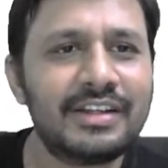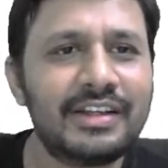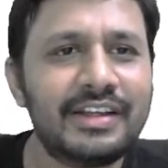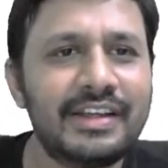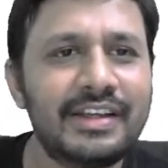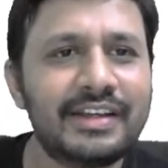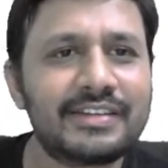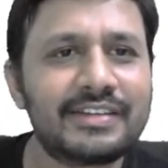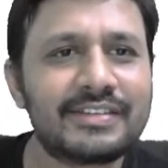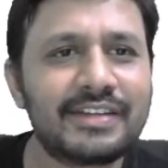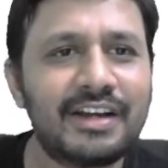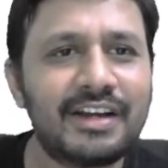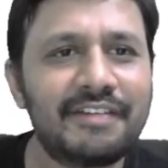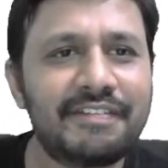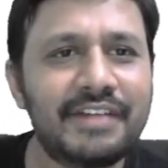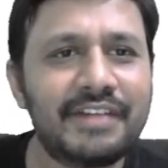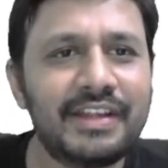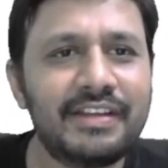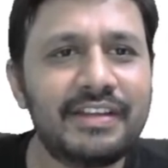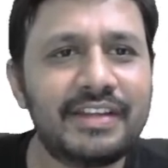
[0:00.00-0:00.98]
x of
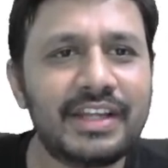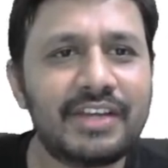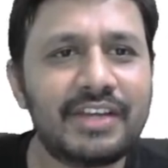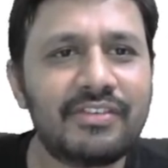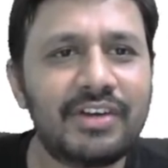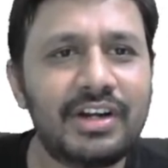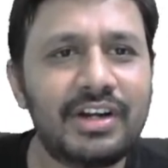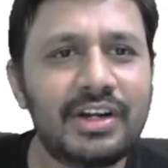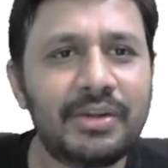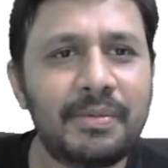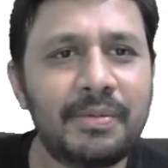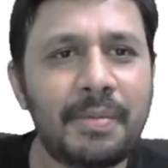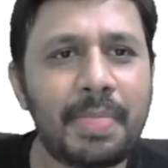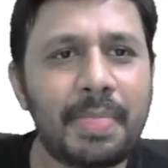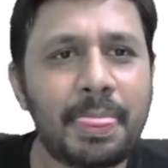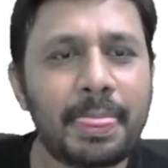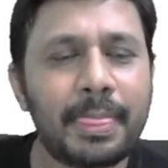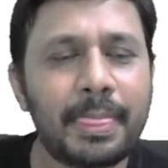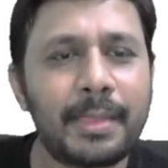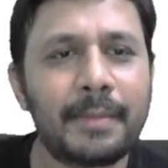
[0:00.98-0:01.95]
t is equal to,
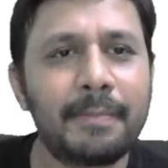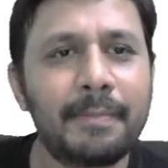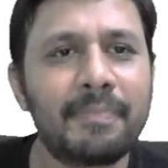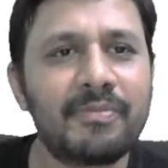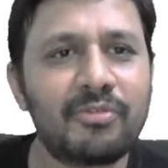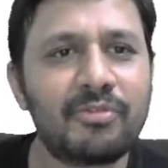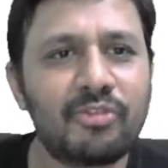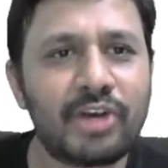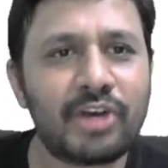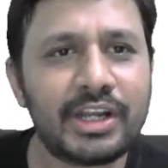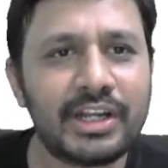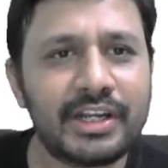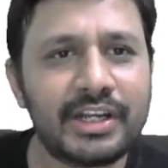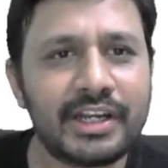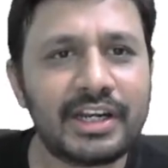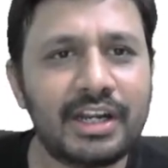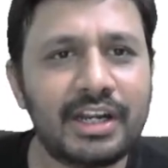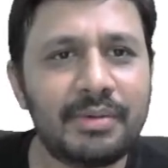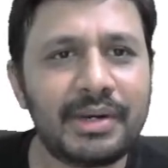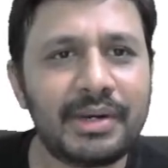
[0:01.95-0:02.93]
what is the
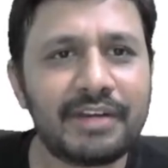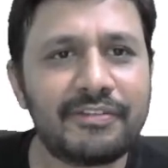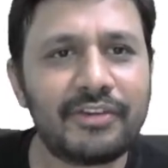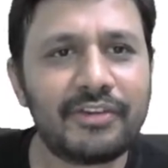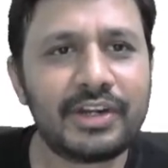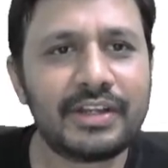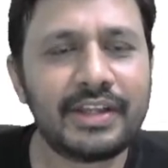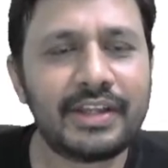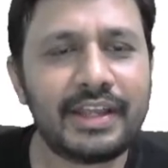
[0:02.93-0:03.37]
trigonometric Fourier